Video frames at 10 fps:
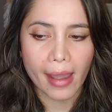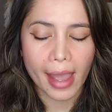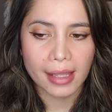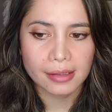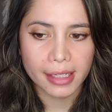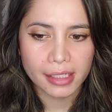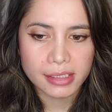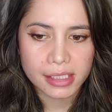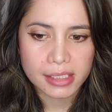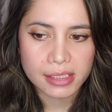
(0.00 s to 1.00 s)

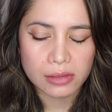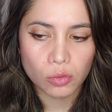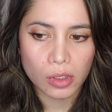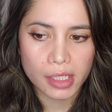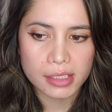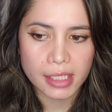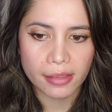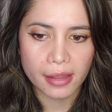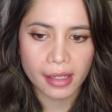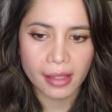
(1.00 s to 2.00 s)
Atlantis was, I
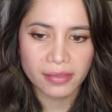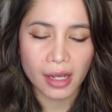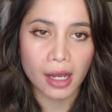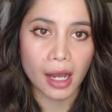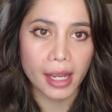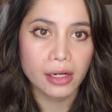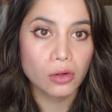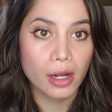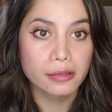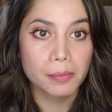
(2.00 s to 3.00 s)
think, at the height
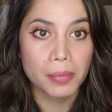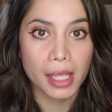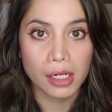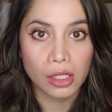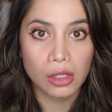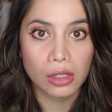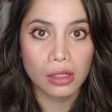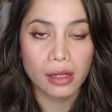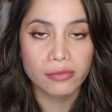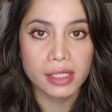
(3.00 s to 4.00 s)
or at the
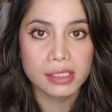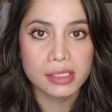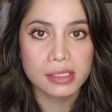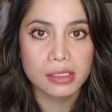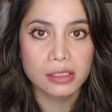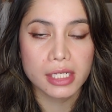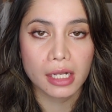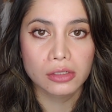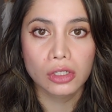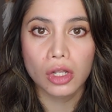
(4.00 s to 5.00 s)
pinnacle of its
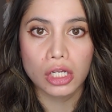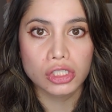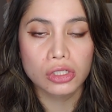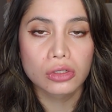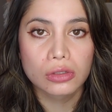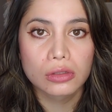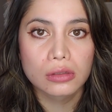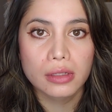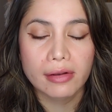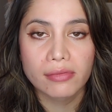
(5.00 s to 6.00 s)

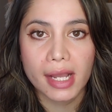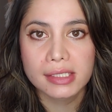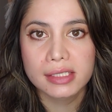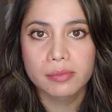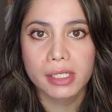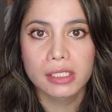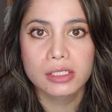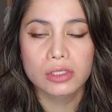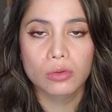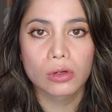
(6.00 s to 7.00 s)
technological
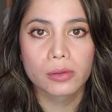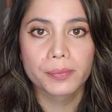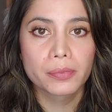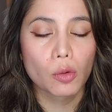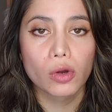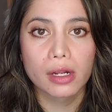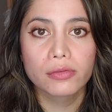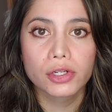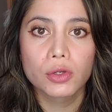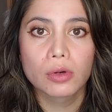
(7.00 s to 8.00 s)
advancement, or
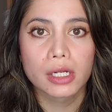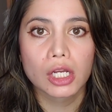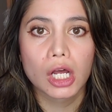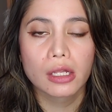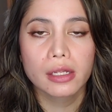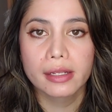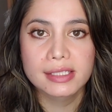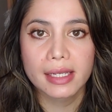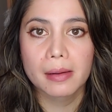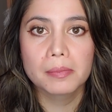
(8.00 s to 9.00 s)
whatever you want to call it,
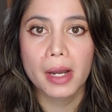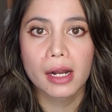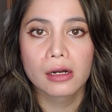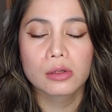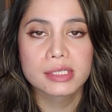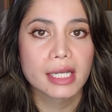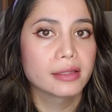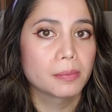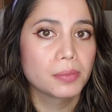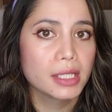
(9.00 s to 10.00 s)
its empire. It was at
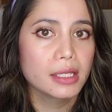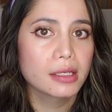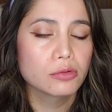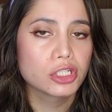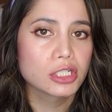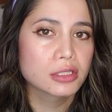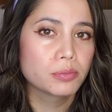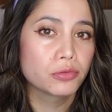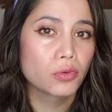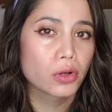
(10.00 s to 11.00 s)
the peak. It was just
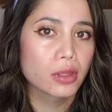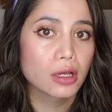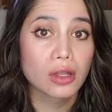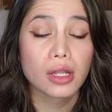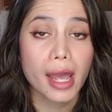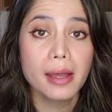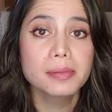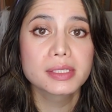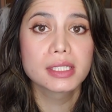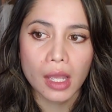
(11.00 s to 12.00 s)
before the
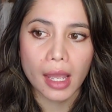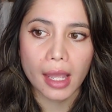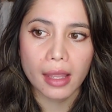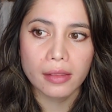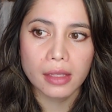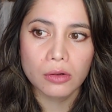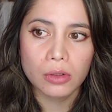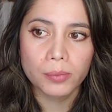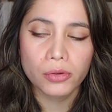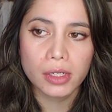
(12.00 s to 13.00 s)
collapse, and they
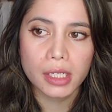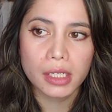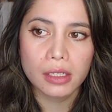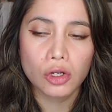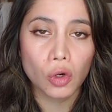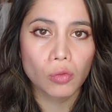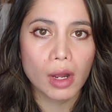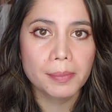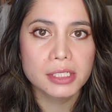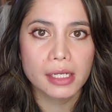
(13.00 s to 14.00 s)
were pretty
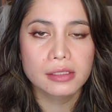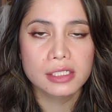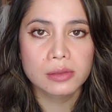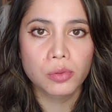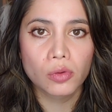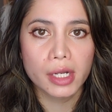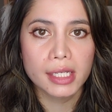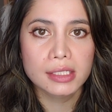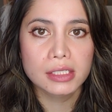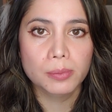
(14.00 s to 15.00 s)
corrupt at this
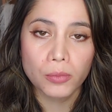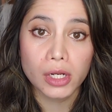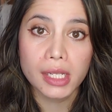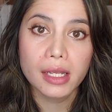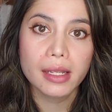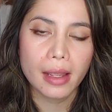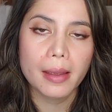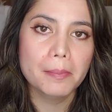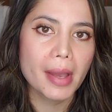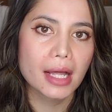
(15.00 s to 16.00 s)
point, pretty
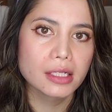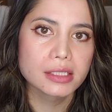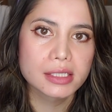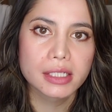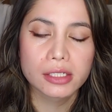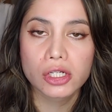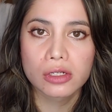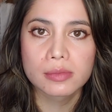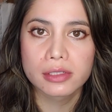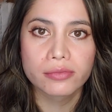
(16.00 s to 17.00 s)
imbalanced in
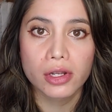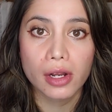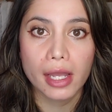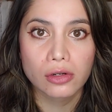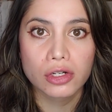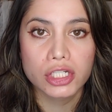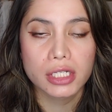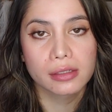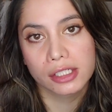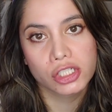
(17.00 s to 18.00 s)
terms of their
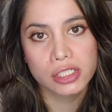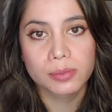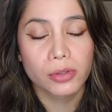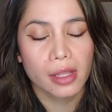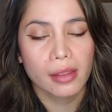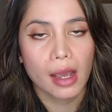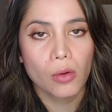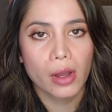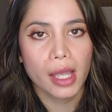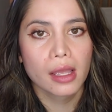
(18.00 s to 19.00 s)
energy, let's just put it that
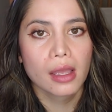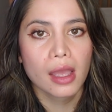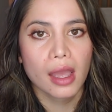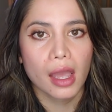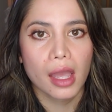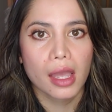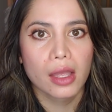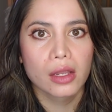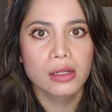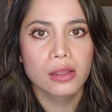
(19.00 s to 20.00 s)
way.
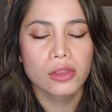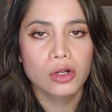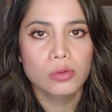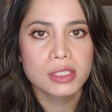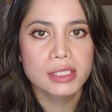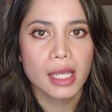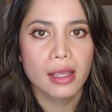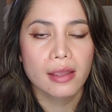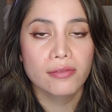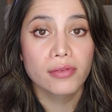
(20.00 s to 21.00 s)
And there was
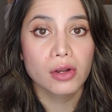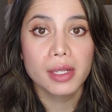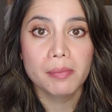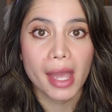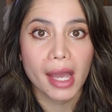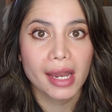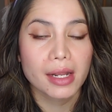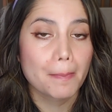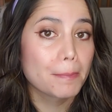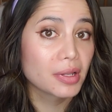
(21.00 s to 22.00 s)
a very bad
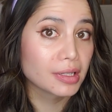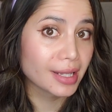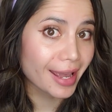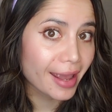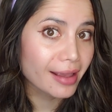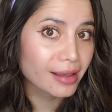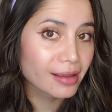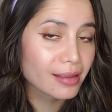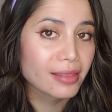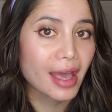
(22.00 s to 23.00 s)
plague
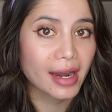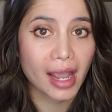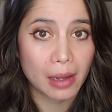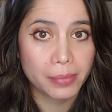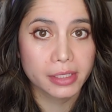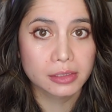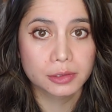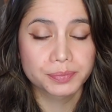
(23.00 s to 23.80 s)
that happened.